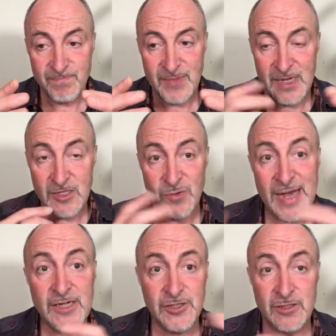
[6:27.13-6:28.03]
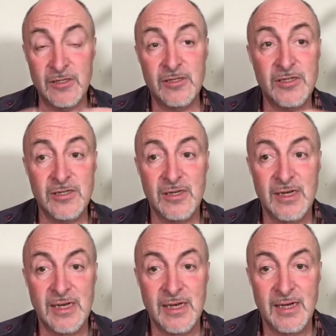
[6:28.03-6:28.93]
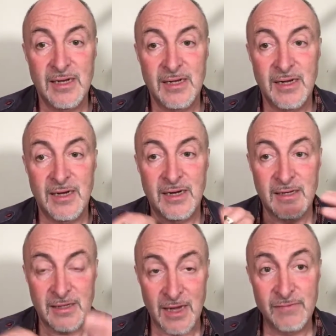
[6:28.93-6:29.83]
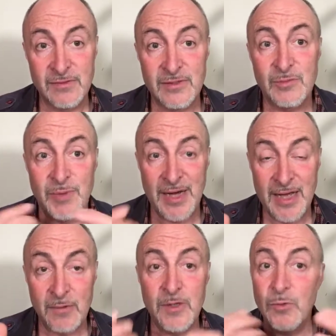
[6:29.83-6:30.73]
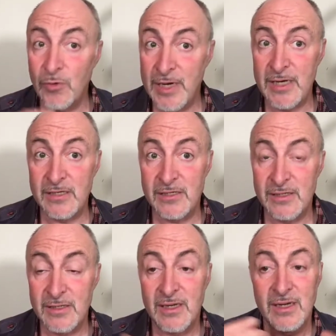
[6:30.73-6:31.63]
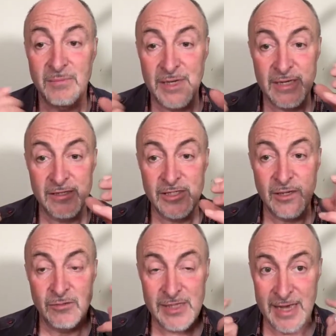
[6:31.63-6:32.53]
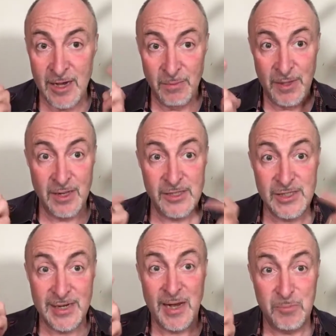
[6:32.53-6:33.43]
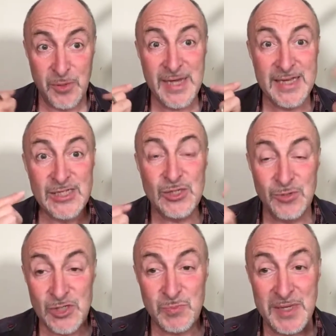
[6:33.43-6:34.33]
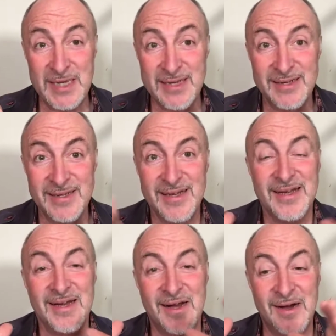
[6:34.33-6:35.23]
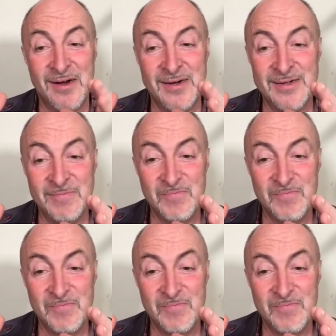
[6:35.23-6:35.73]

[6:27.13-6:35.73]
interactions are governed by how we were raised, because those cow paths in our brains, so to speak, are